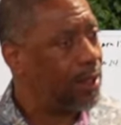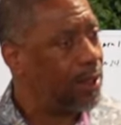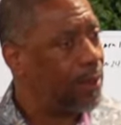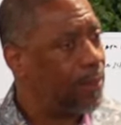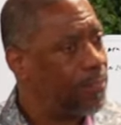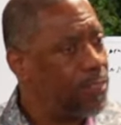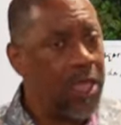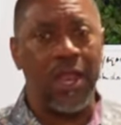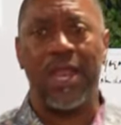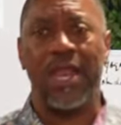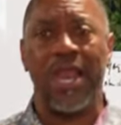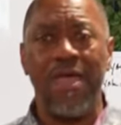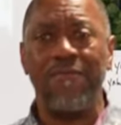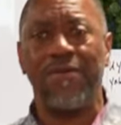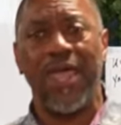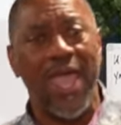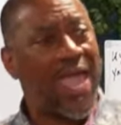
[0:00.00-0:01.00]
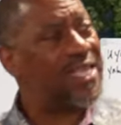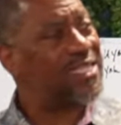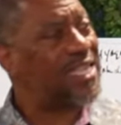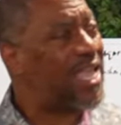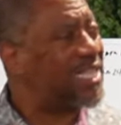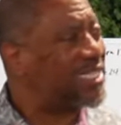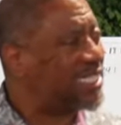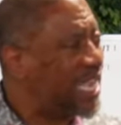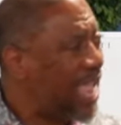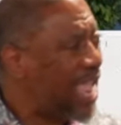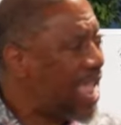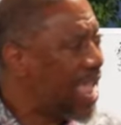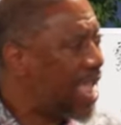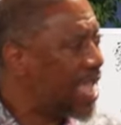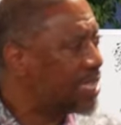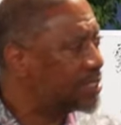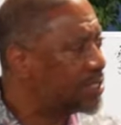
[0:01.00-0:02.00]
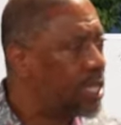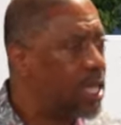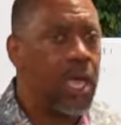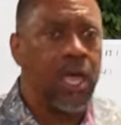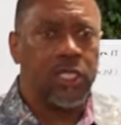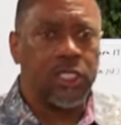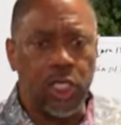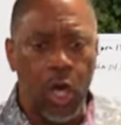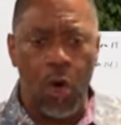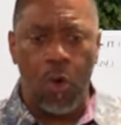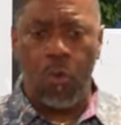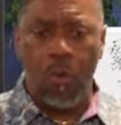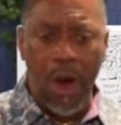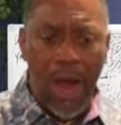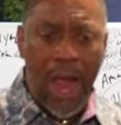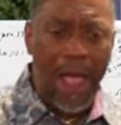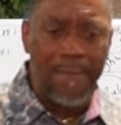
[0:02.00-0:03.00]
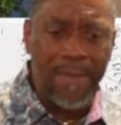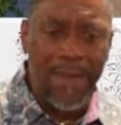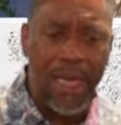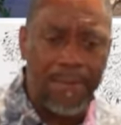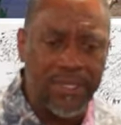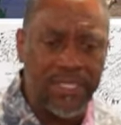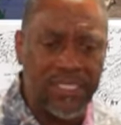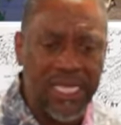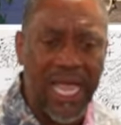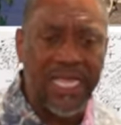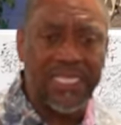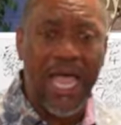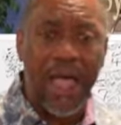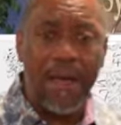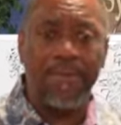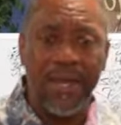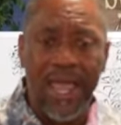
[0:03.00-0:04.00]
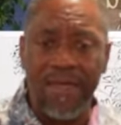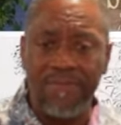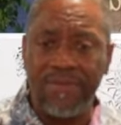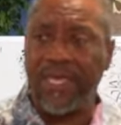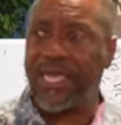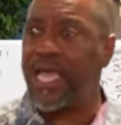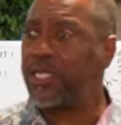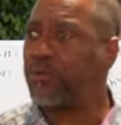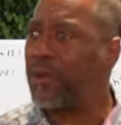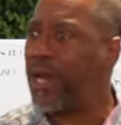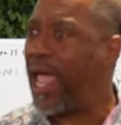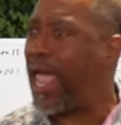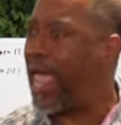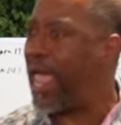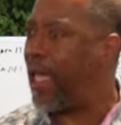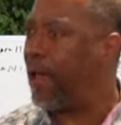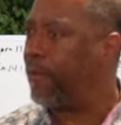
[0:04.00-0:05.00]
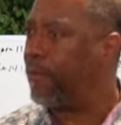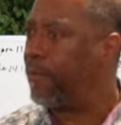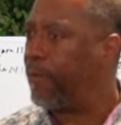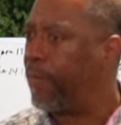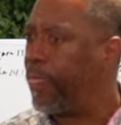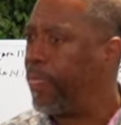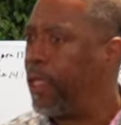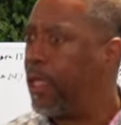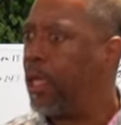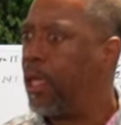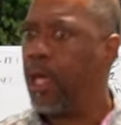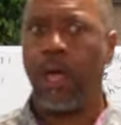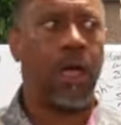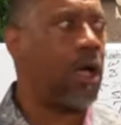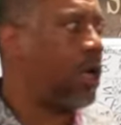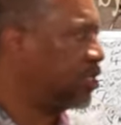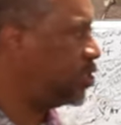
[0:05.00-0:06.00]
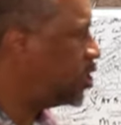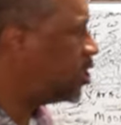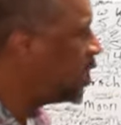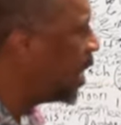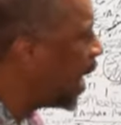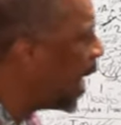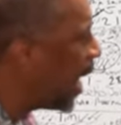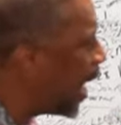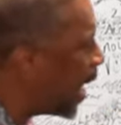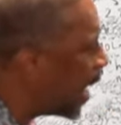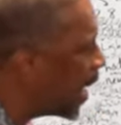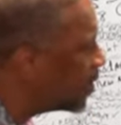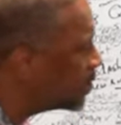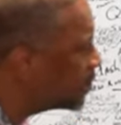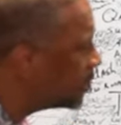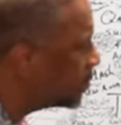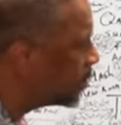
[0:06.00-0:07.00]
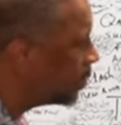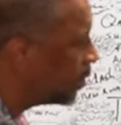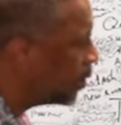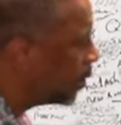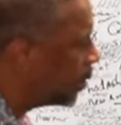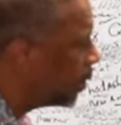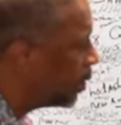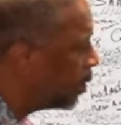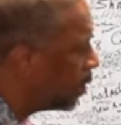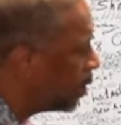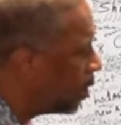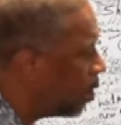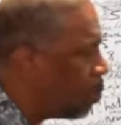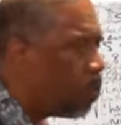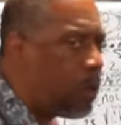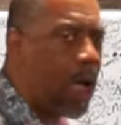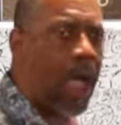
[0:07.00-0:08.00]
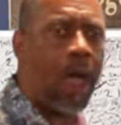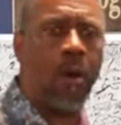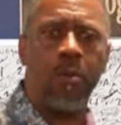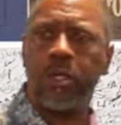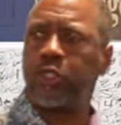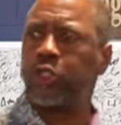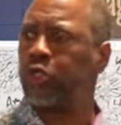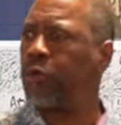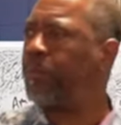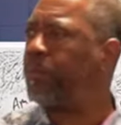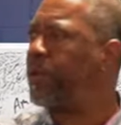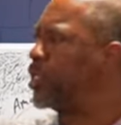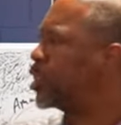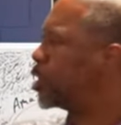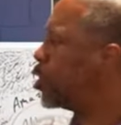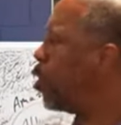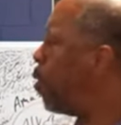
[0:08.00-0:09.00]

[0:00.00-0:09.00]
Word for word: The living has a chance. So where I made mistakes, I'm living. Guess what I have? A chance. Why would you be so